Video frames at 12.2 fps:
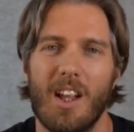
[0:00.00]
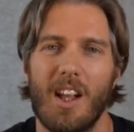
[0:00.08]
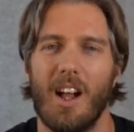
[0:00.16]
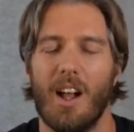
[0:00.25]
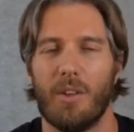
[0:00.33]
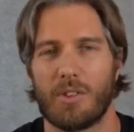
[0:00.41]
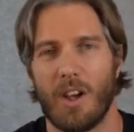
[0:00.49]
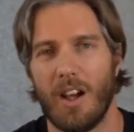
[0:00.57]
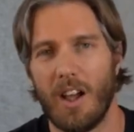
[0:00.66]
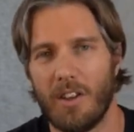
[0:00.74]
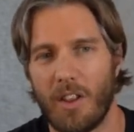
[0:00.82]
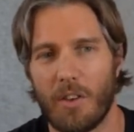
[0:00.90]

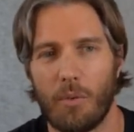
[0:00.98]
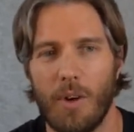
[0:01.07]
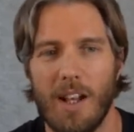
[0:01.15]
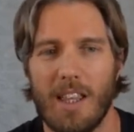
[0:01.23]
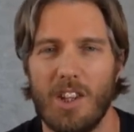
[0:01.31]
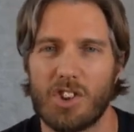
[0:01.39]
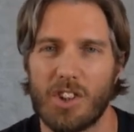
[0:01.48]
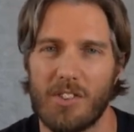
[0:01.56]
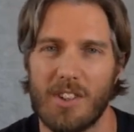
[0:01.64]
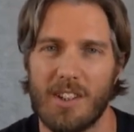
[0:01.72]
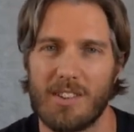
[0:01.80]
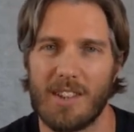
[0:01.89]
So another really
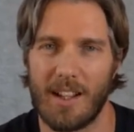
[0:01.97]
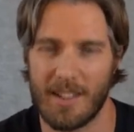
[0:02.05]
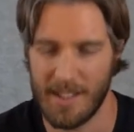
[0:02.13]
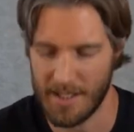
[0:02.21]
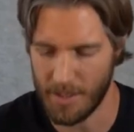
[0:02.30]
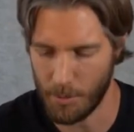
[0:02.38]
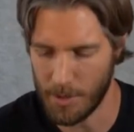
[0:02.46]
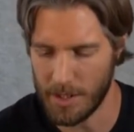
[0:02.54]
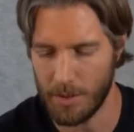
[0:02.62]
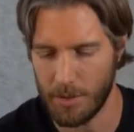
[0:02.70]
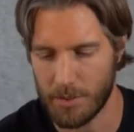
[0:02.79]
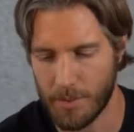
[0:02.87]
interesting technique that we
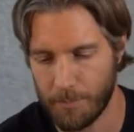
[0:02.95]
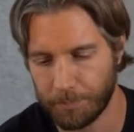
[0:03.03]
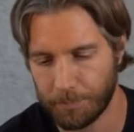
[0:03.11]
use.